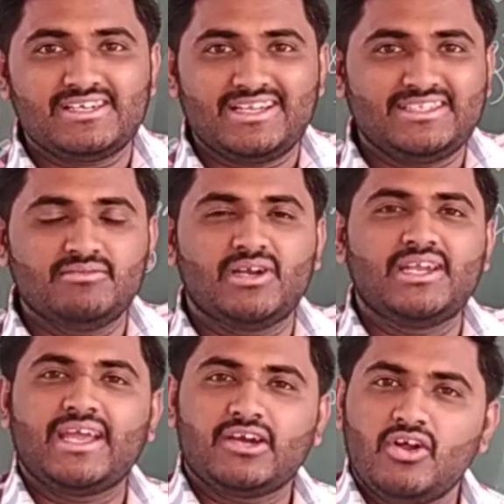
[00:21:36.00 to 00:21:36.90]
nothing but
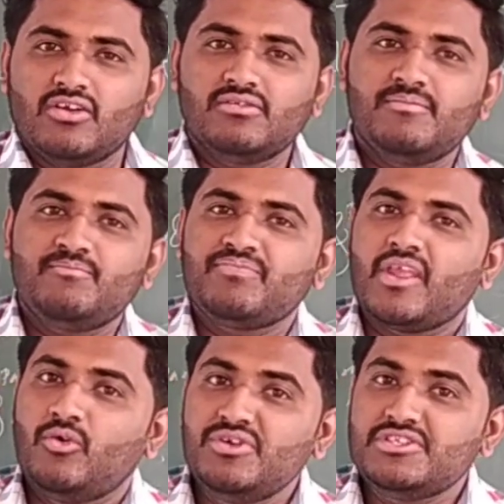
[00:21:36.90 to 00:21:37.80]
dacron,
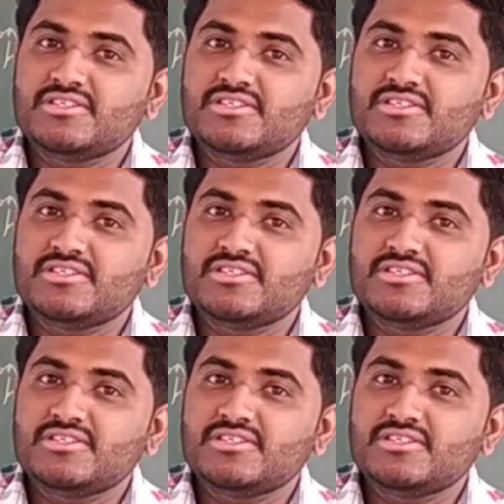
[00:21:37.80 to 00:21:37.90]
which is